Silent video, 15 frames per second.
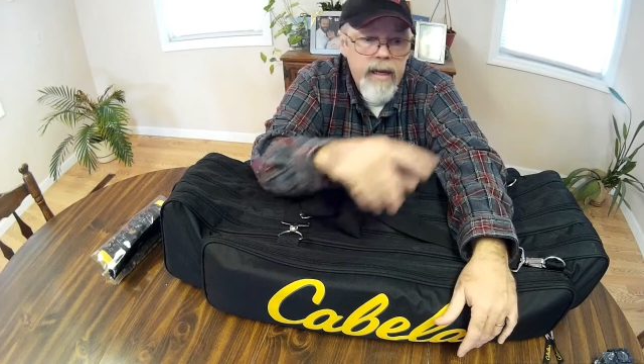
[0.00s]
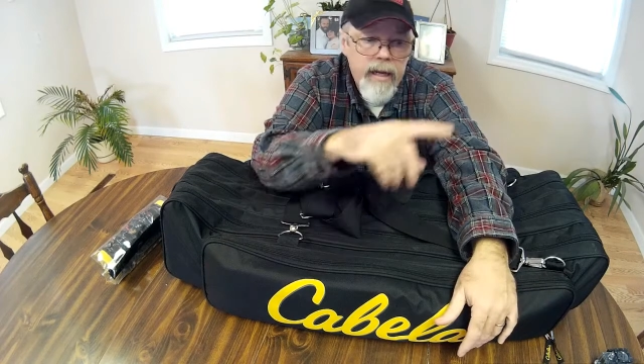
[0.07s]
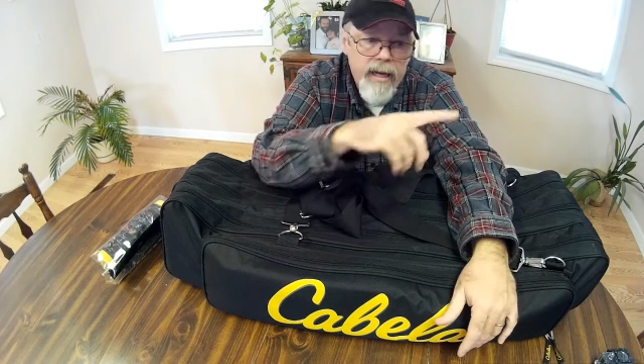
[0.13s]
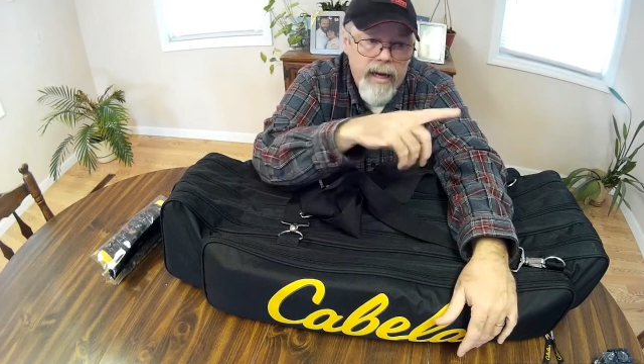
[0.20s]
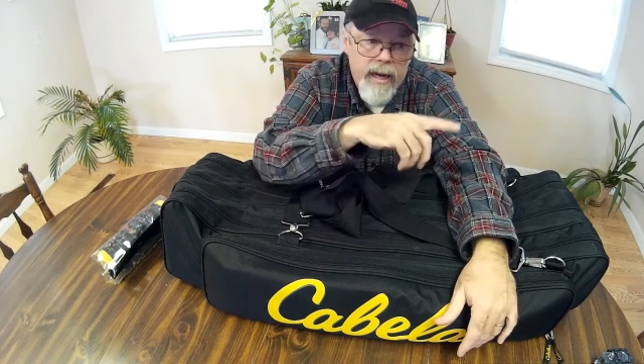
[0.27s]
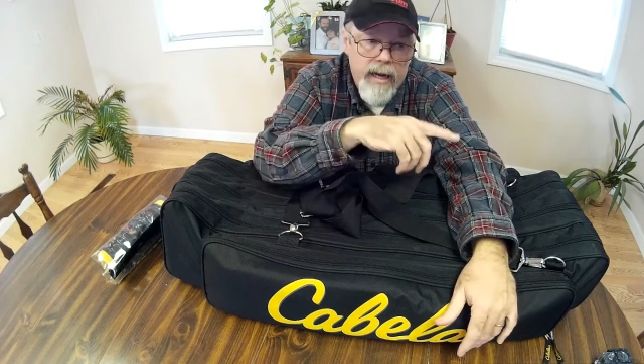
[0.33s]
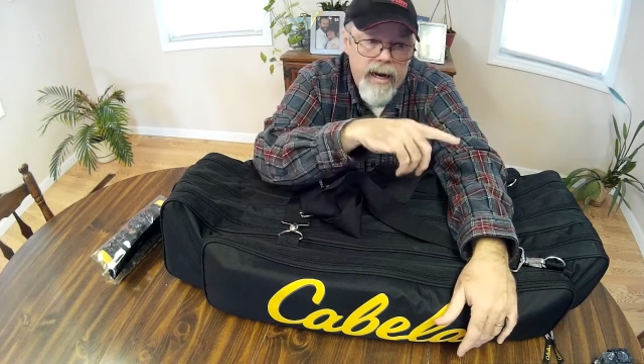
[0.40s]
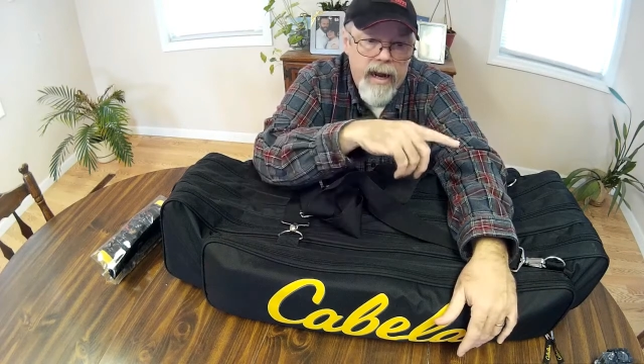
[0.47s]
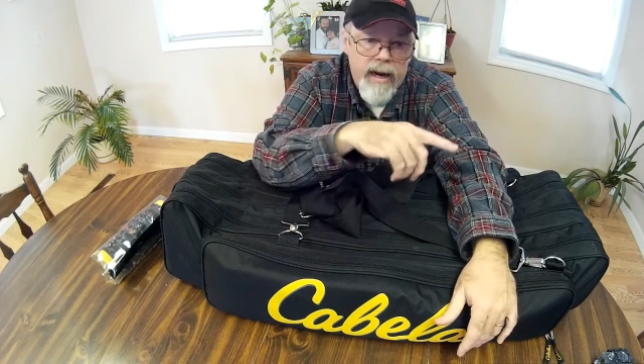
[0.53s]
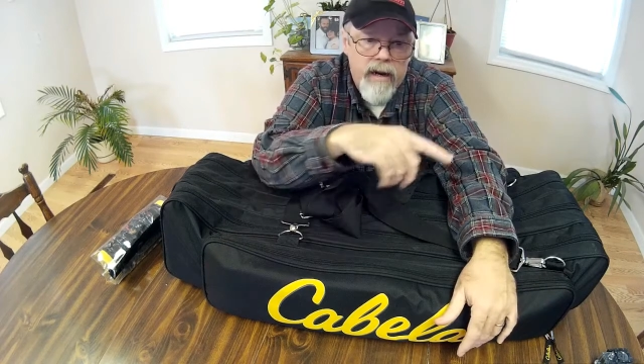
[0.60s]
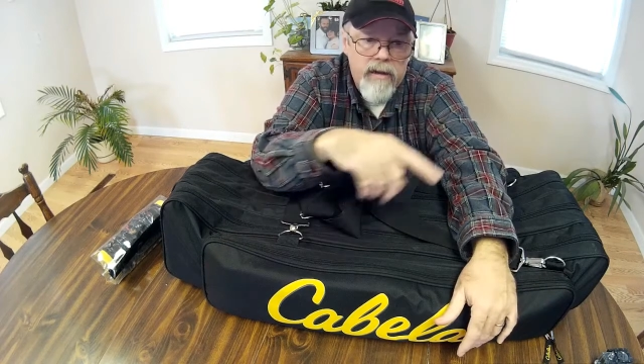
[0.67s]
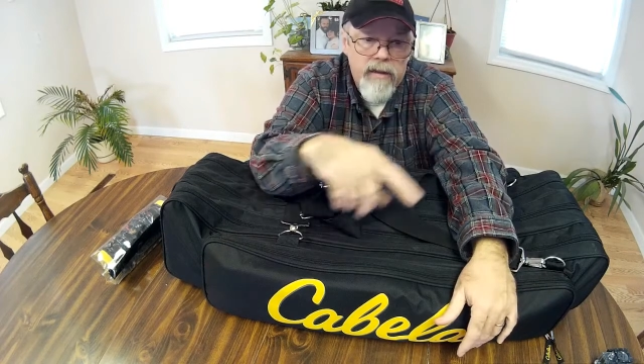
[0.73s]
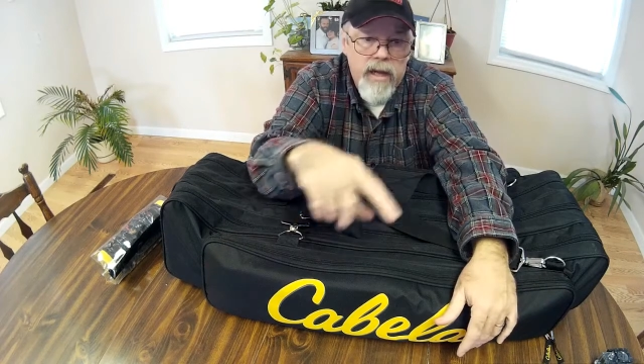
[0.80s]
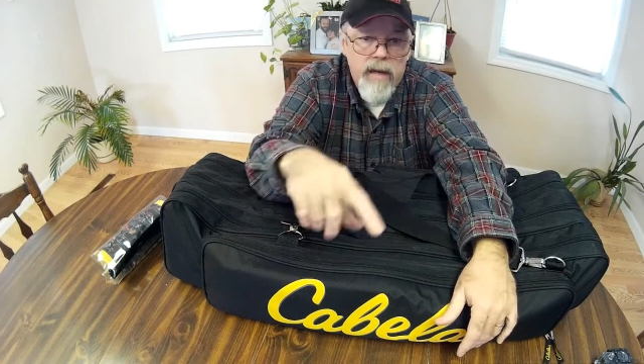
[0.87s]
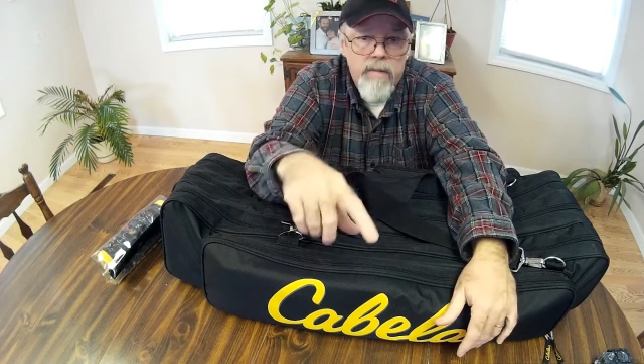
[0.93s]
and then I'll
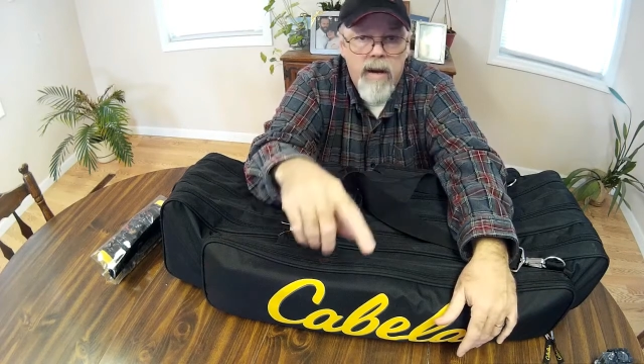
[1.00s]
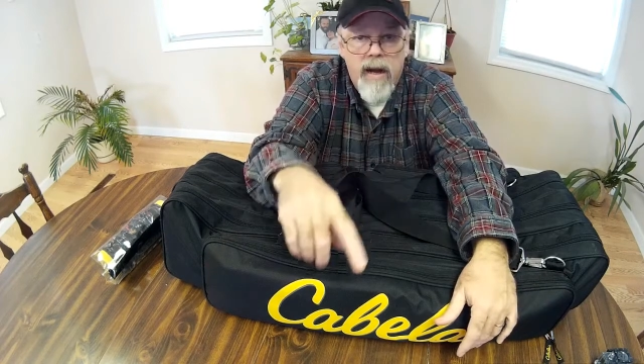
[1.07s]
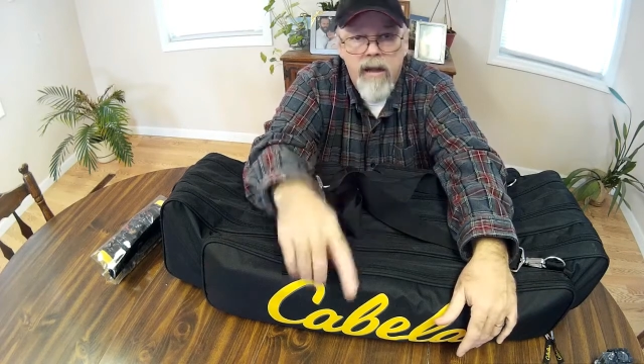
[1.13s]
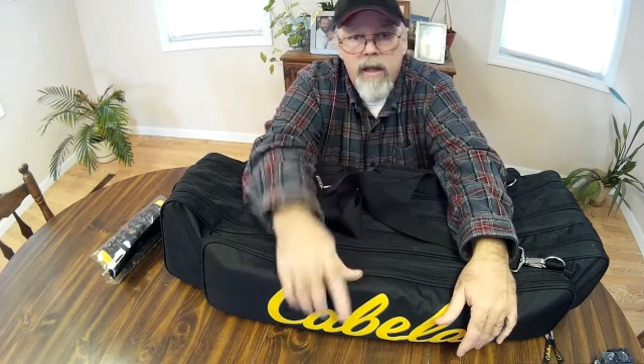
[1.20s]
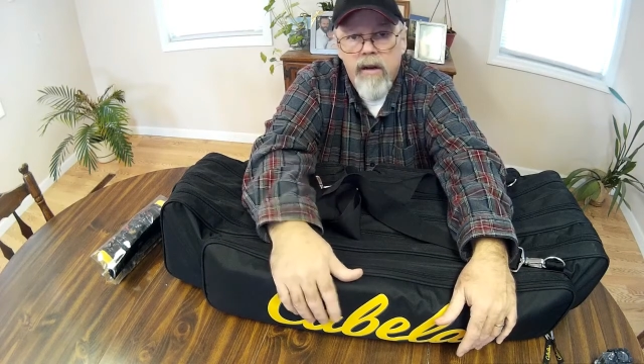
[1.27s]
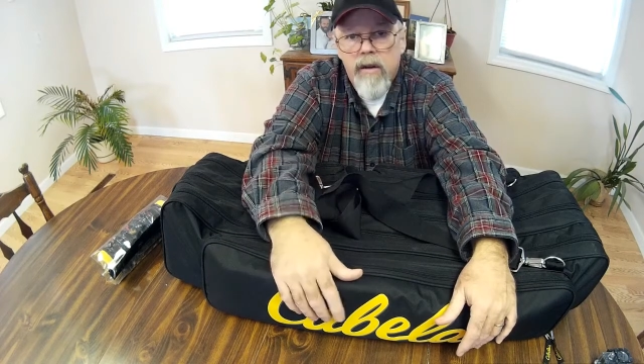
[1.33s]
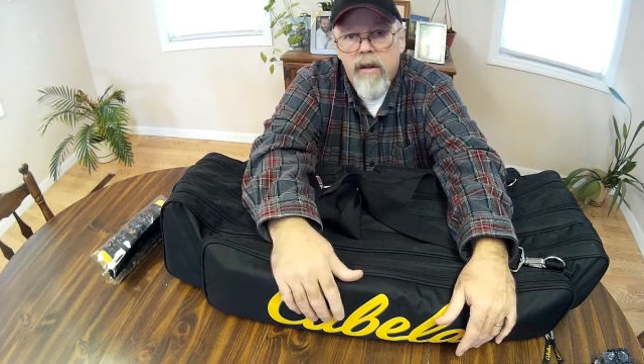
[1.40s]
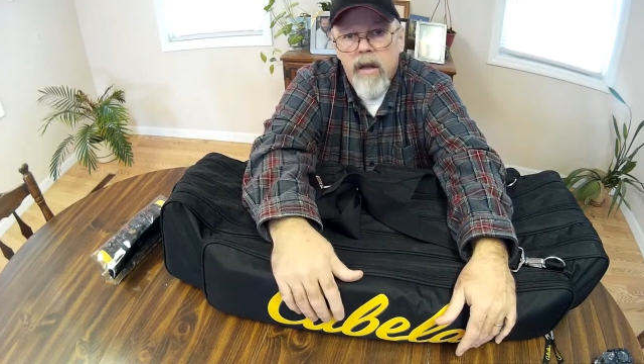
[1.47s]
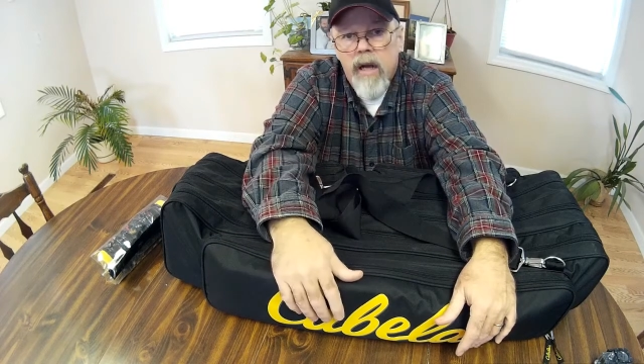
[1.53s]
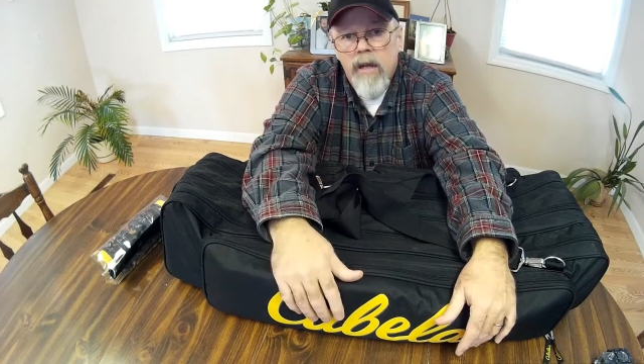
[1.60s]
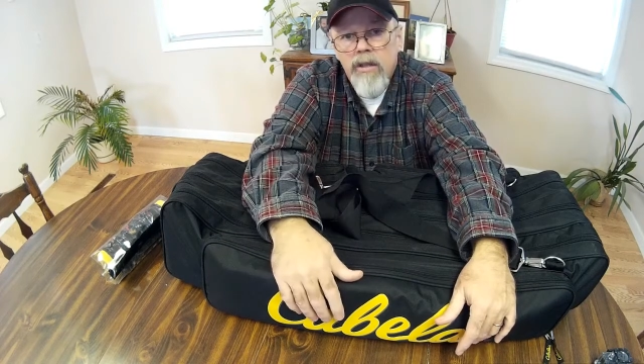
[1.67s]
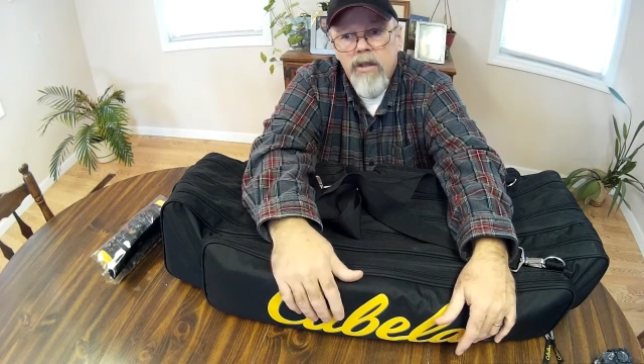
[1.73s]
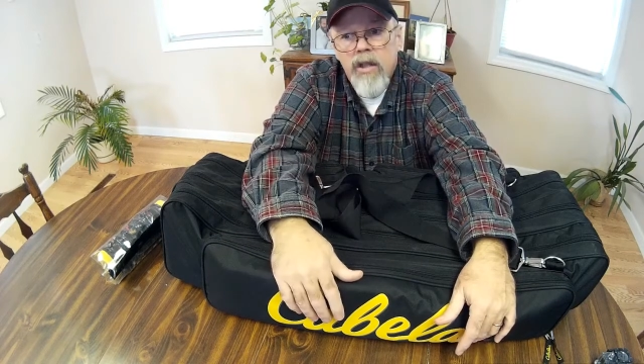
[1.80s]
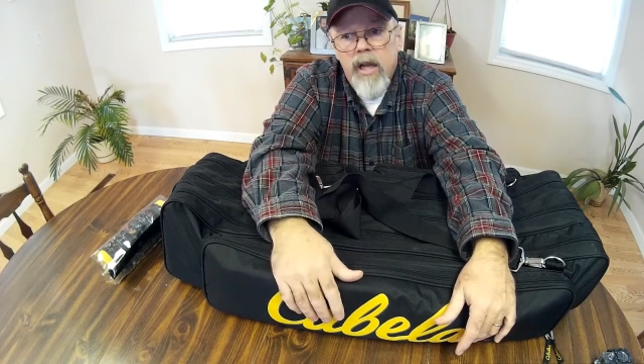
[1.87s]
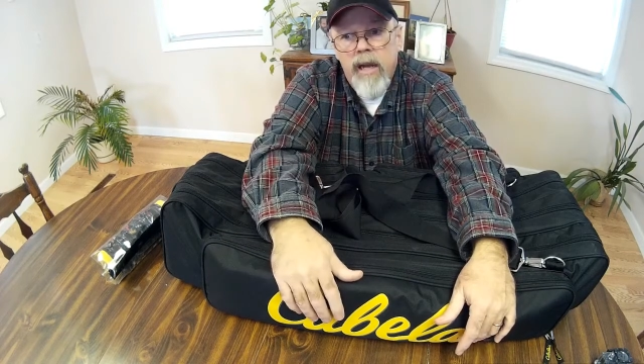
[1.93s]
take my little
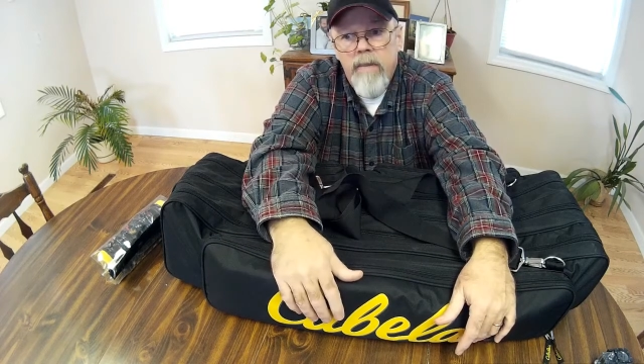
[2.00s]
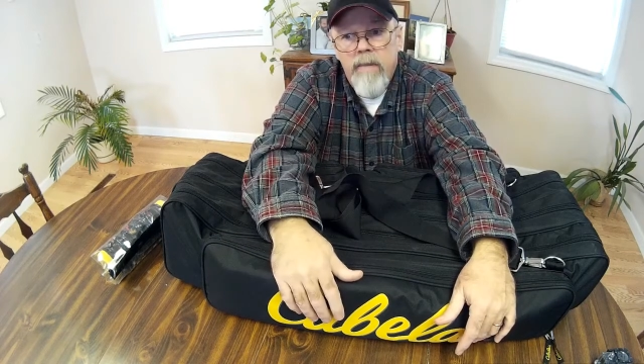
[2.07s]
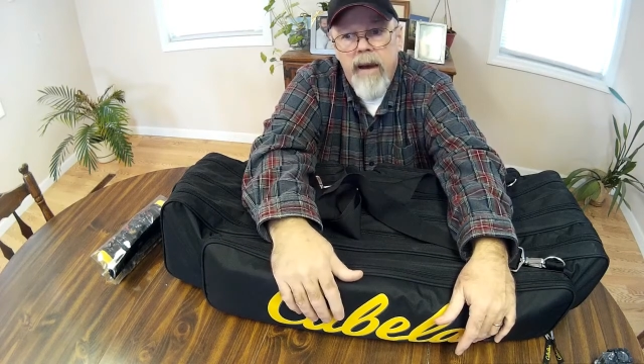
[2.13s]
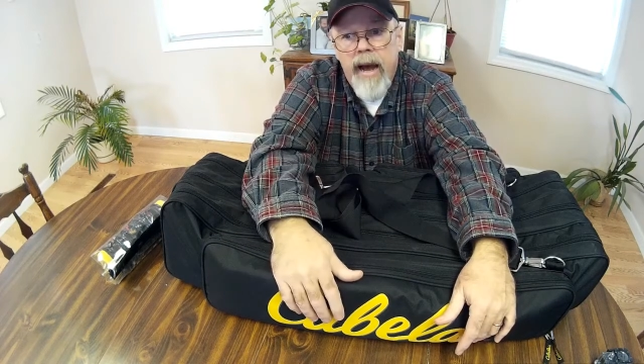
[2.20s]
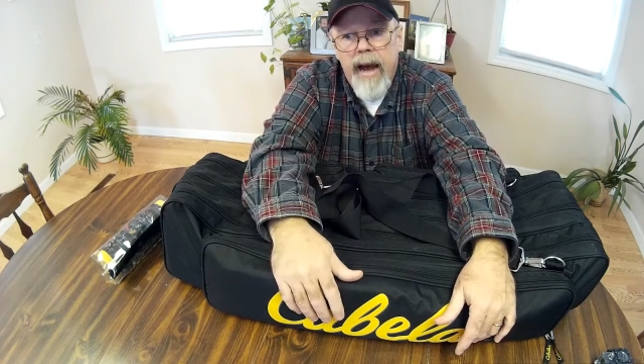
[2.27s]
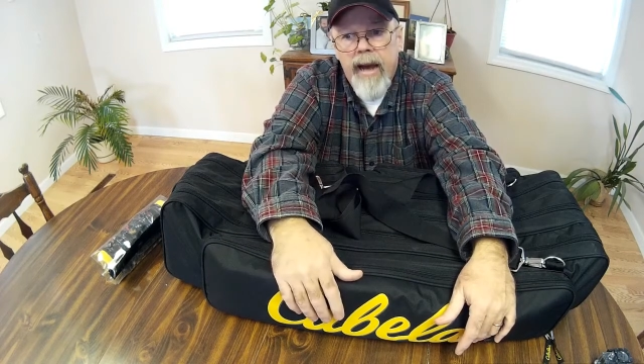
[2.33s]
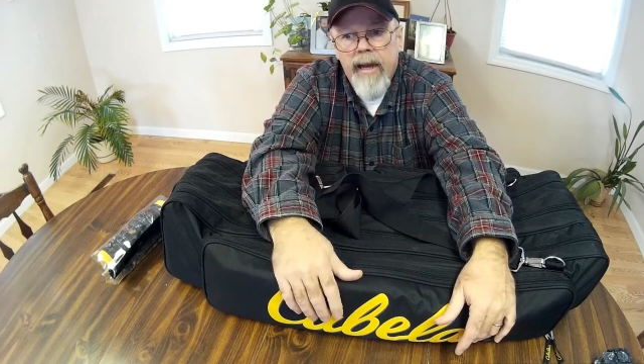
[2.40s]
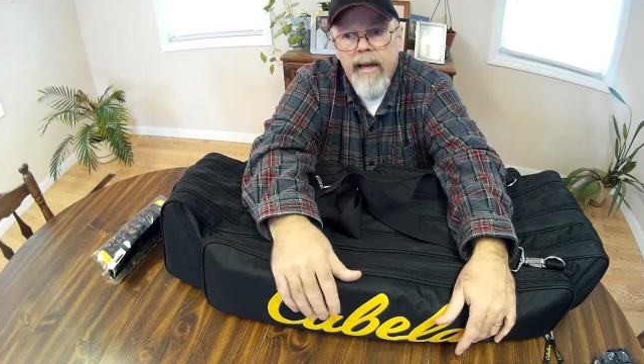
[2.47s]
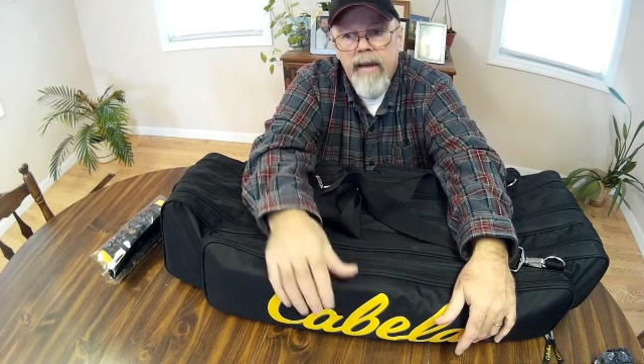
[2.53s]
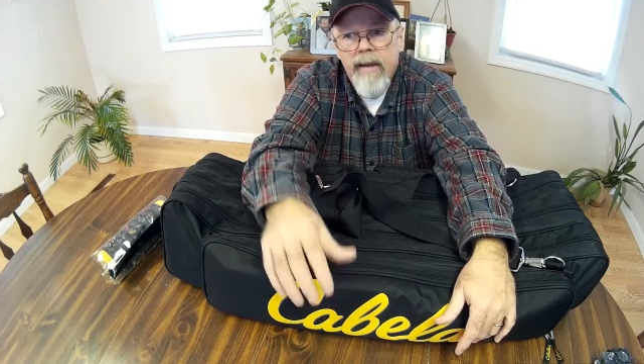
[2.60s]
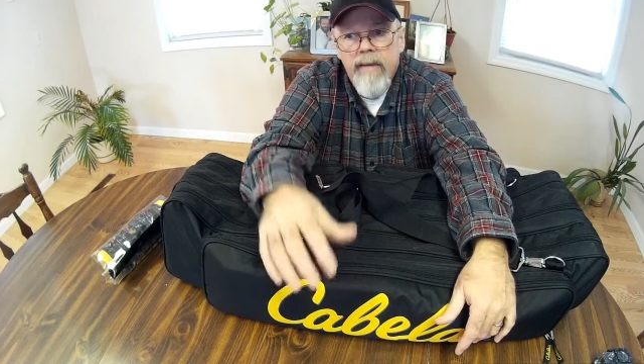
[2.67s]
sled back